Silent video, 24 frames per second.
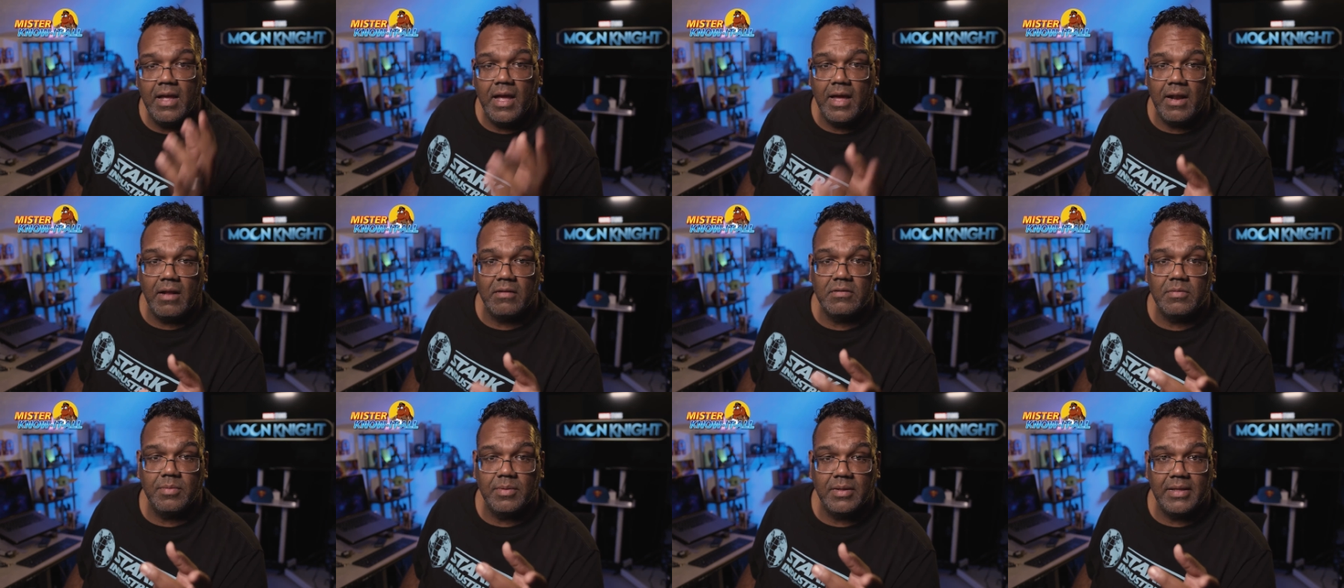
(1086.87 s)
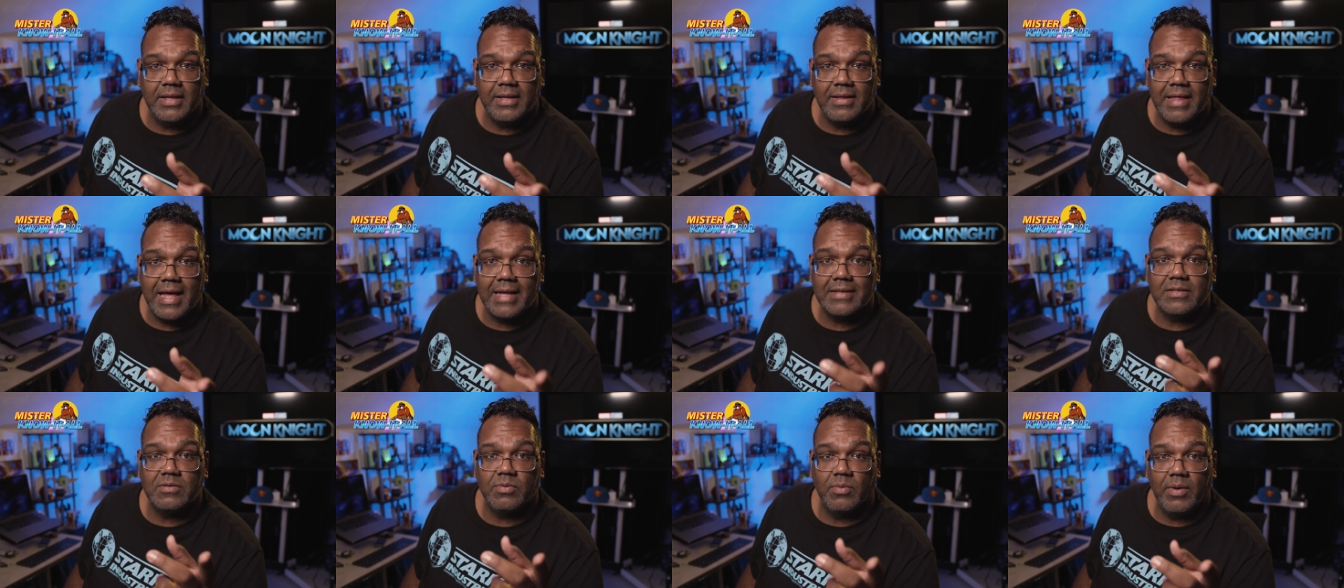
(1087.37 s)
and ultimately
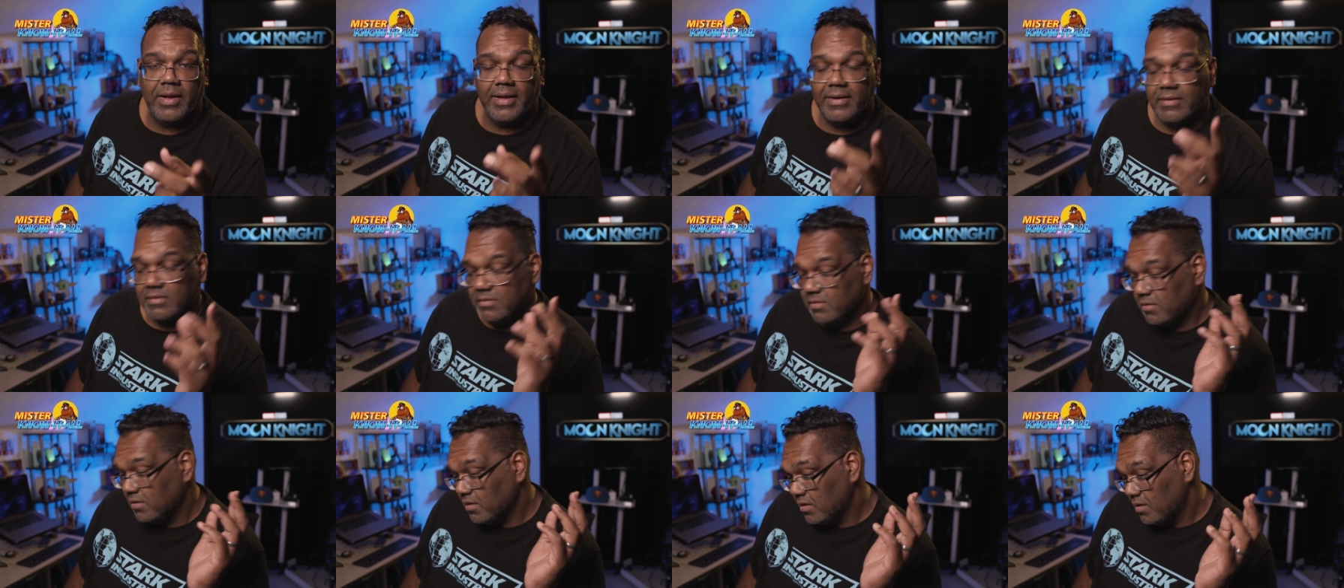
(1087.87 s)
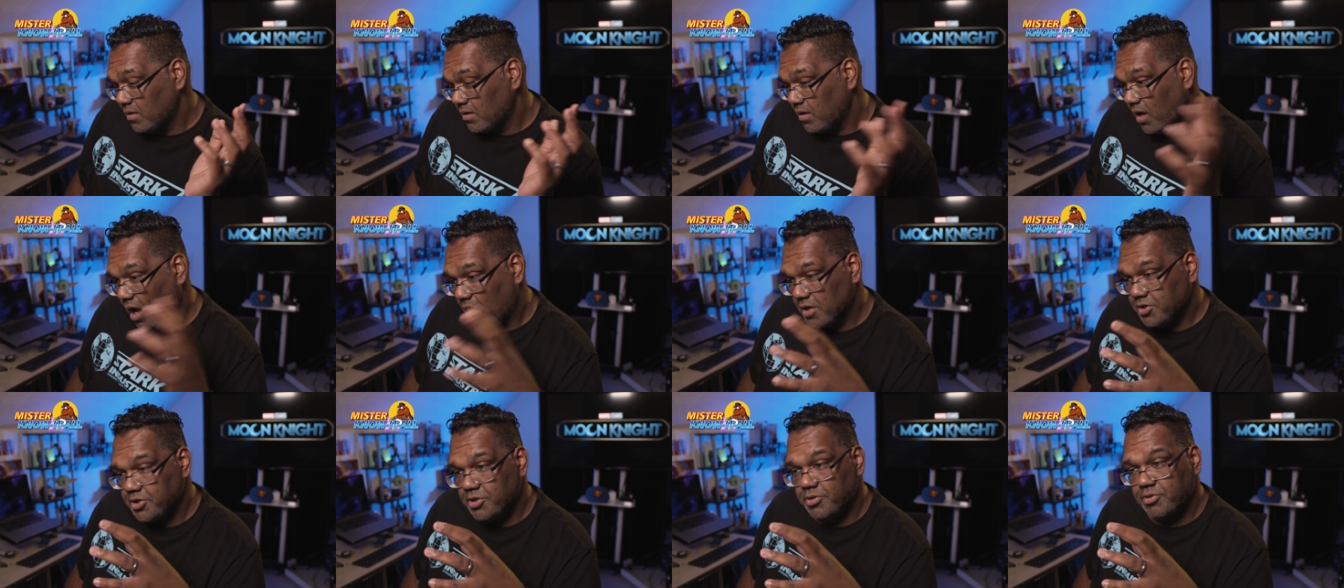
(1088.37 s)
that's when
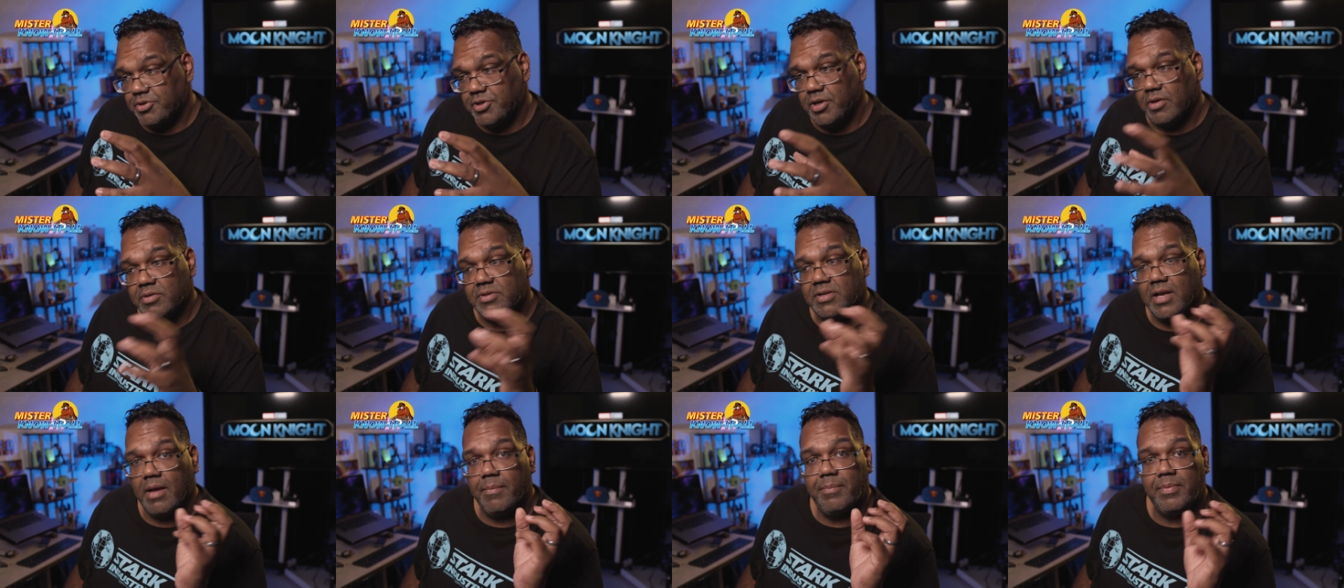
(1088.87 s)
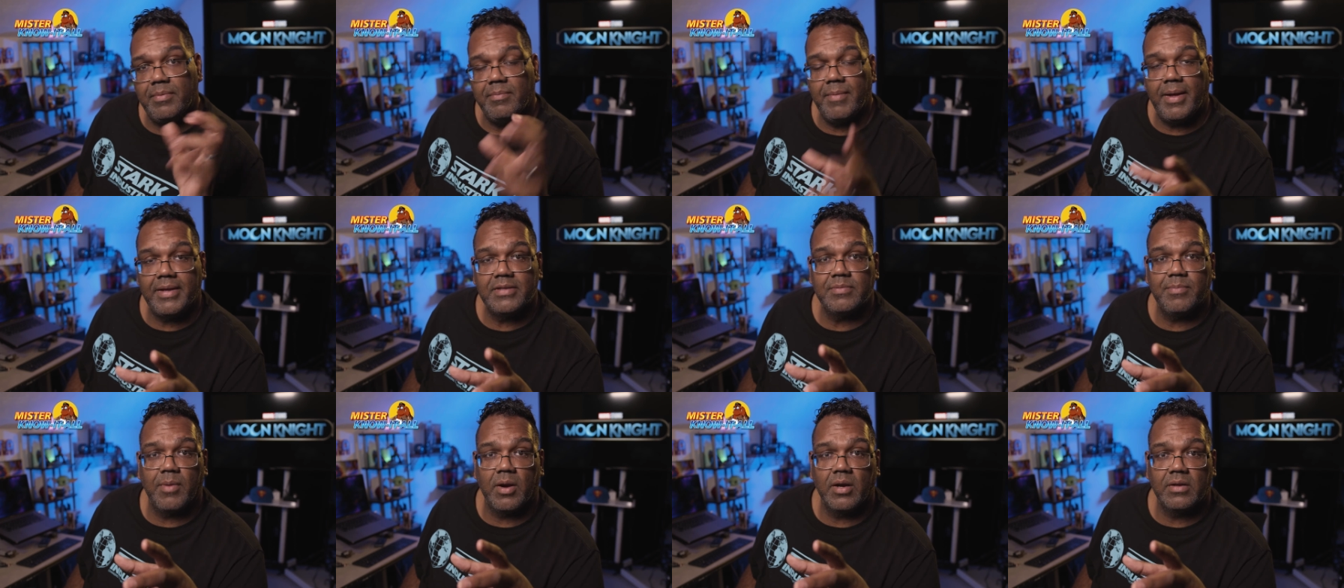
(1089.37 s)
Khonshu shows up and
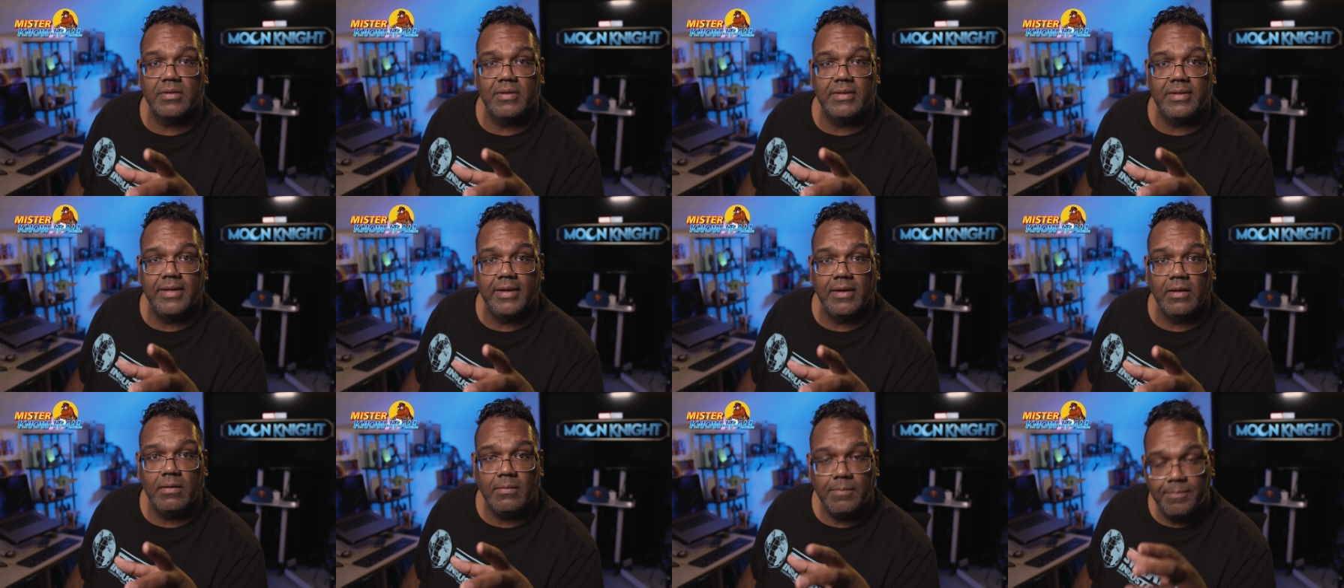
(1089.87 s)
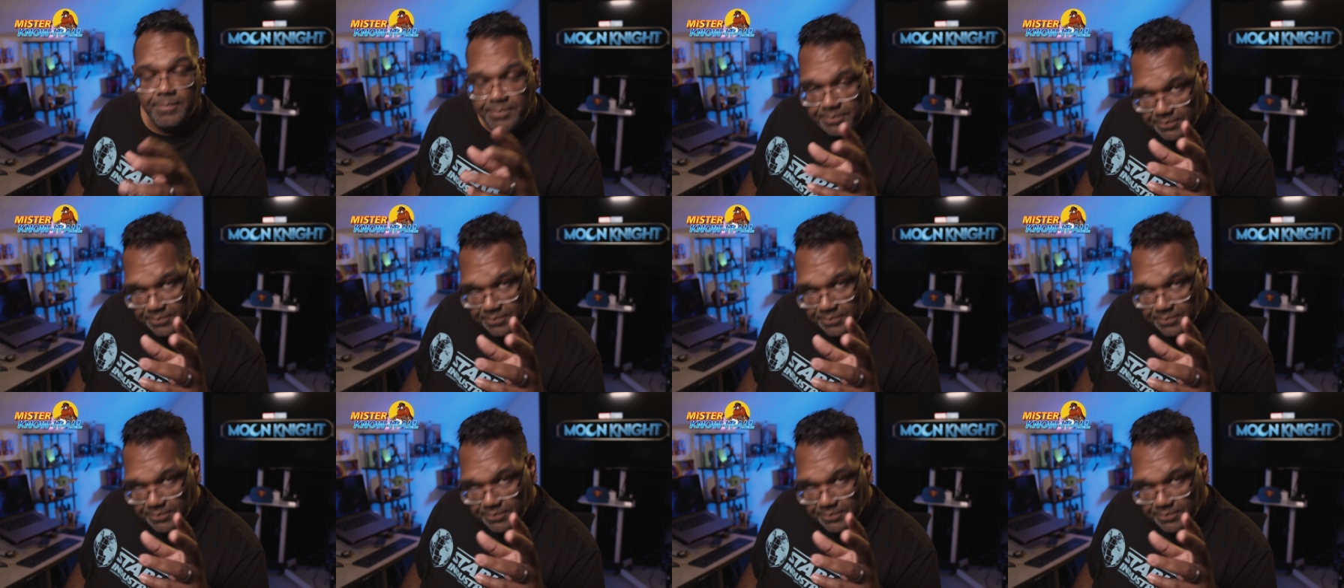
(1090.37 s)
makes Marc the deal.